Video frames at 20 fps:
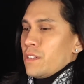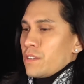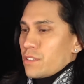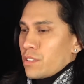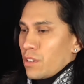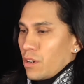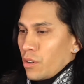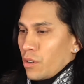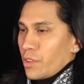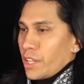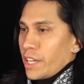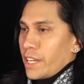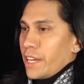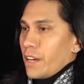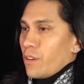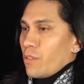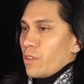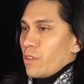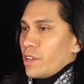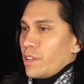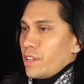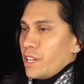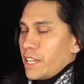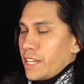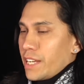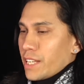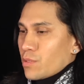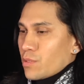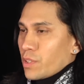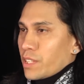So he
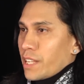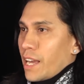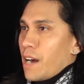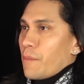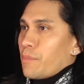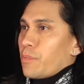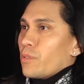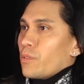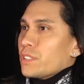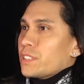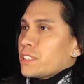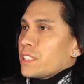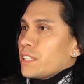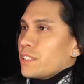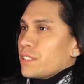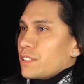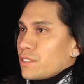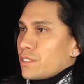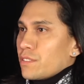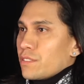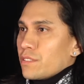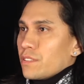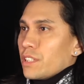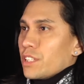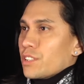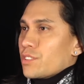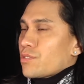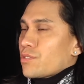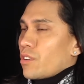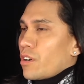gets with Apple and says,
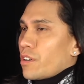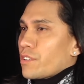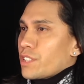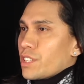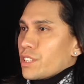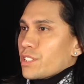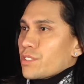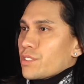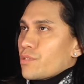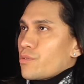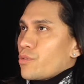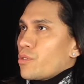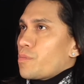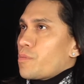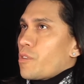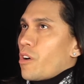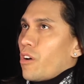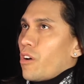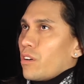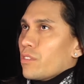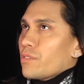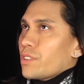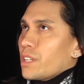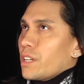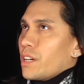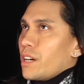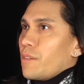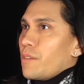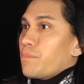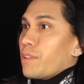let's start this group called
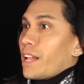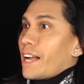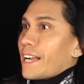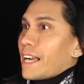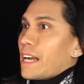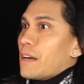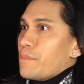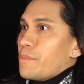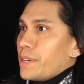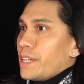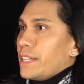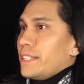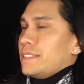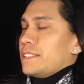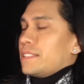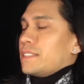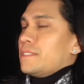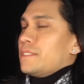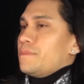Black Eyed Peas.